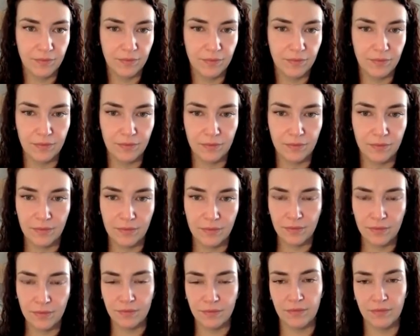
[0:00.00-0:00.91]

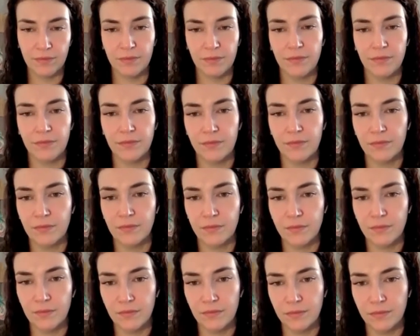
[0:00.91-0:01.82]

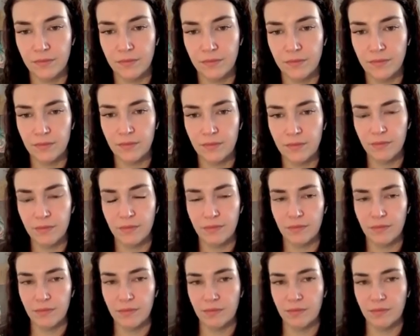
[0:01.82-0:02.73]

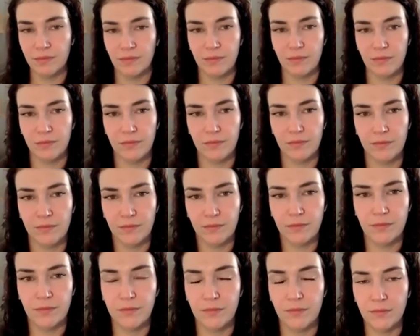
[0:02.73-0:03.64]

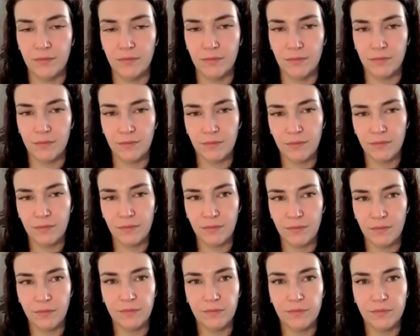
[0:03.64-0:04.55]

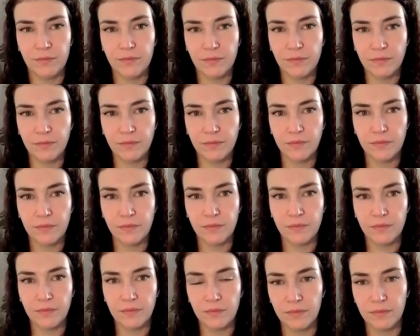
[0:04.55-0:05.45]

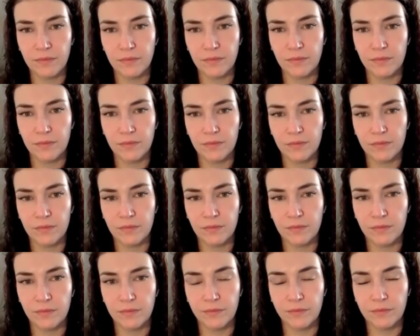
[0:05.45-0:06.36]

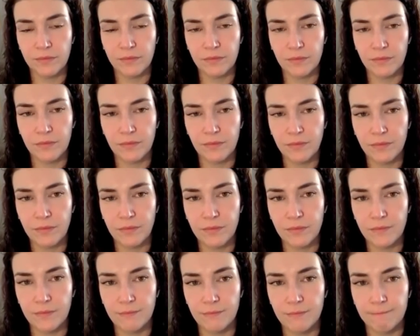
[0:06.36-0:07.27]

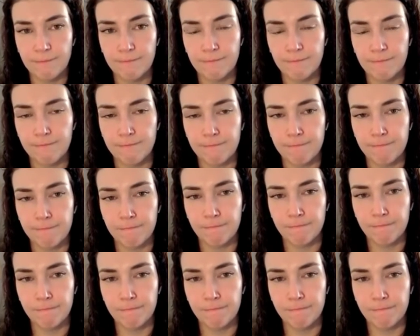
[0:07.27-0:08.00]
(silent)